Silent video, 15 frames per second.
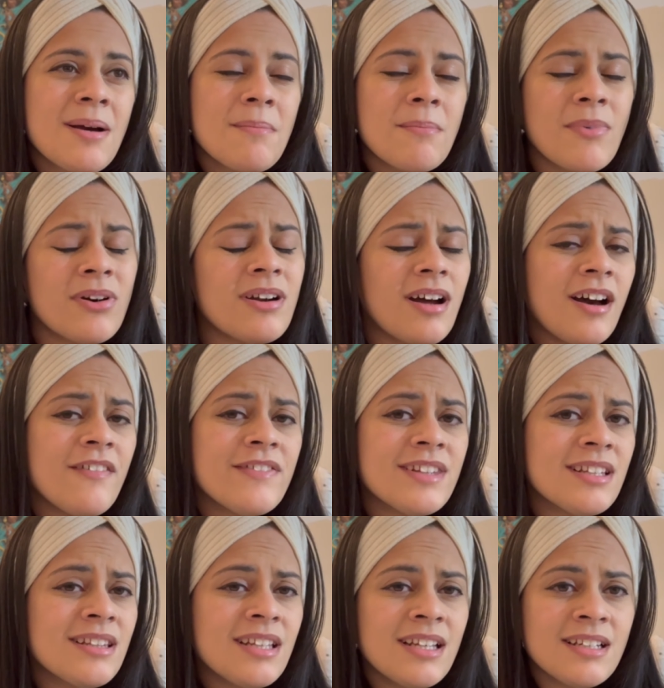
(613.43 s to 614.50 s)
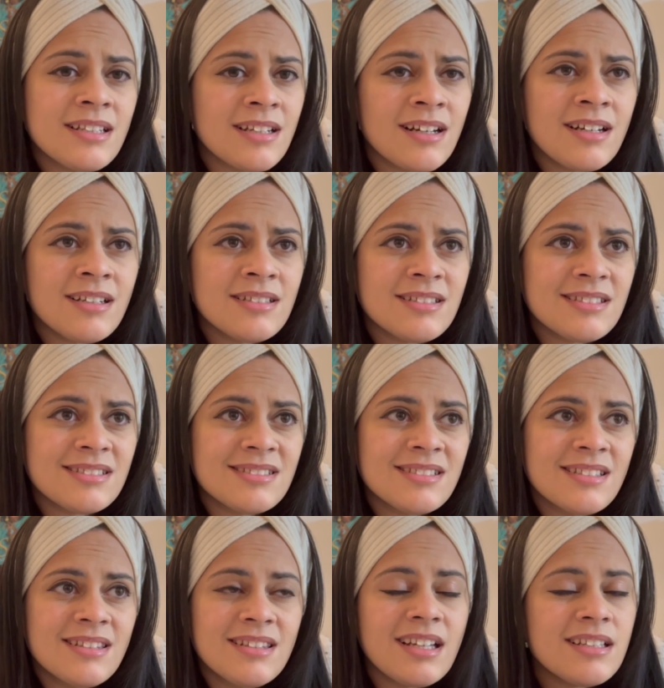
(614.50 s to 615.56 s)
More often than not,
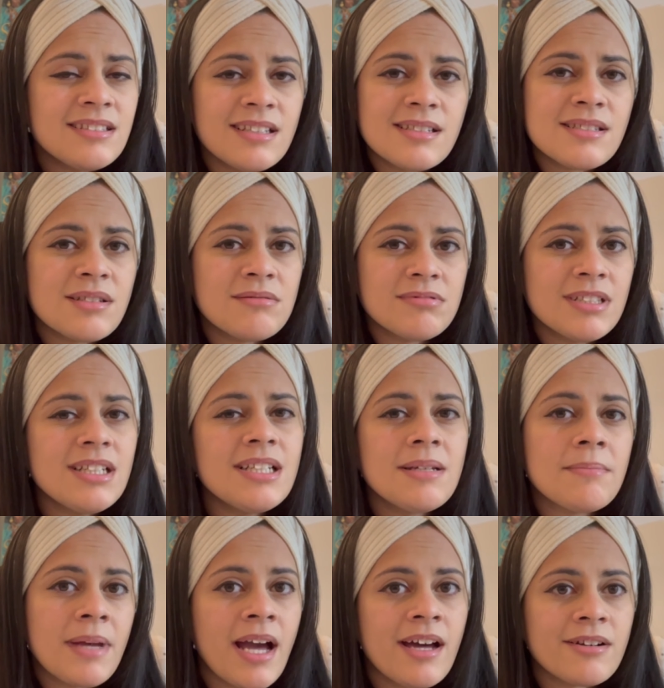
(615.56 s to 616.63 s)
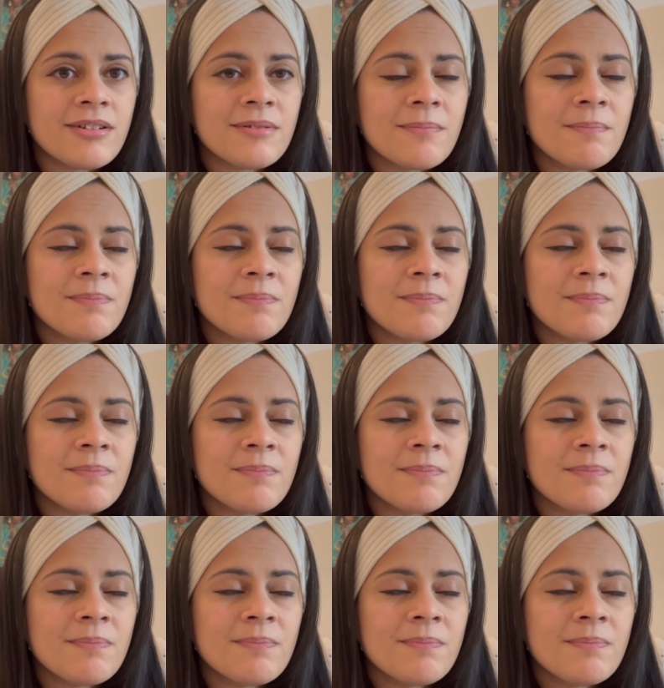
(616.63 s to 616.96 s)
that doesn't really matter.